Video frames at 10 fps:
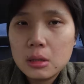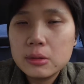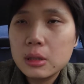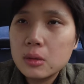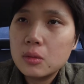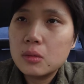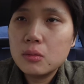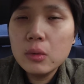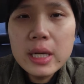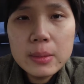was like,
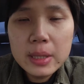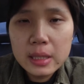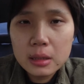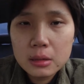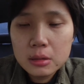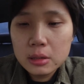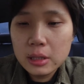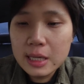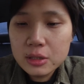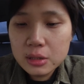wait a minute, did
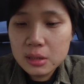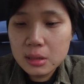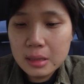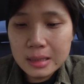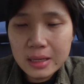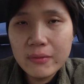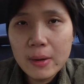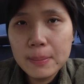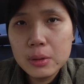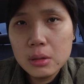I just give
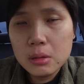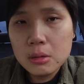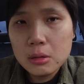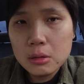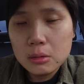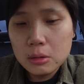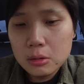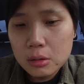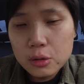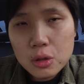up
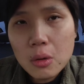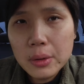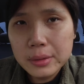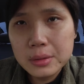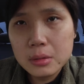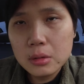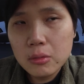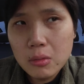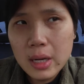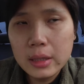the choice, the
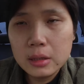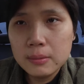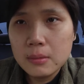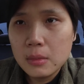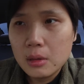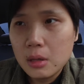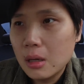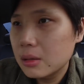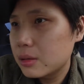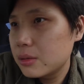right,
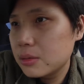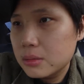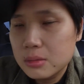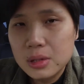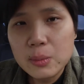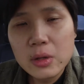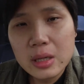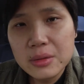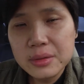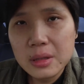onto someone
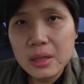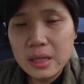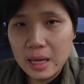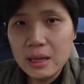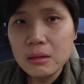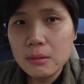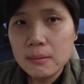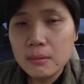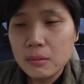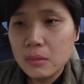else again?
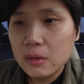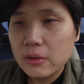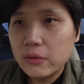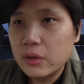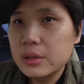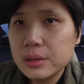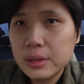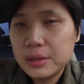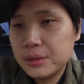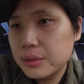First
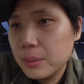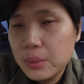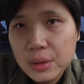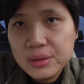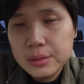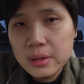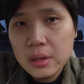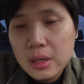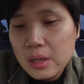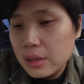it's to the books,
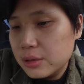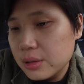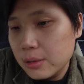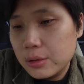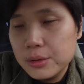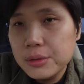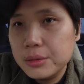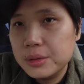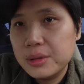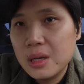to the
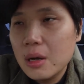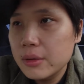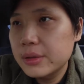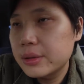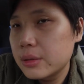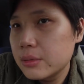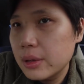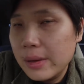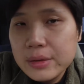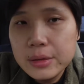gurus. Now it's to
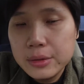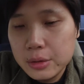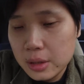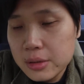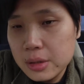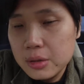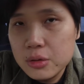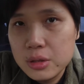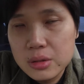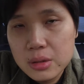
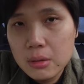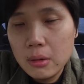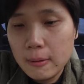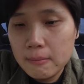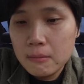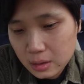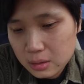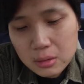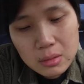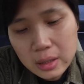institution, school. That's
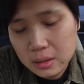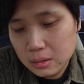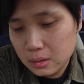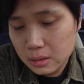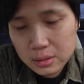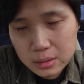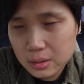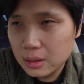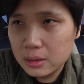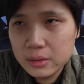not right. It's
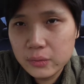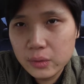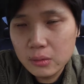just, it doesn't feel